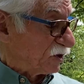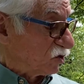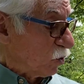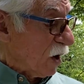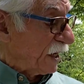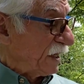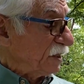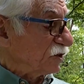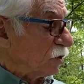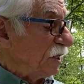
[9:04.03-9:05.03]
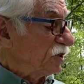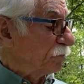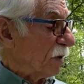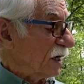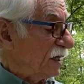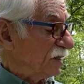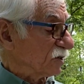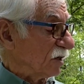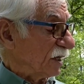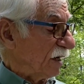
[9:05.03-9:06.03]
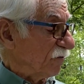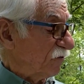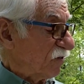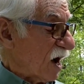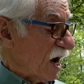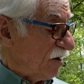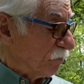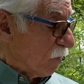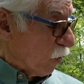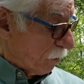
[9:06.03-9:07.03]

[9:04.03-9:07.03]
is 20, so each bucket is going to get 5 more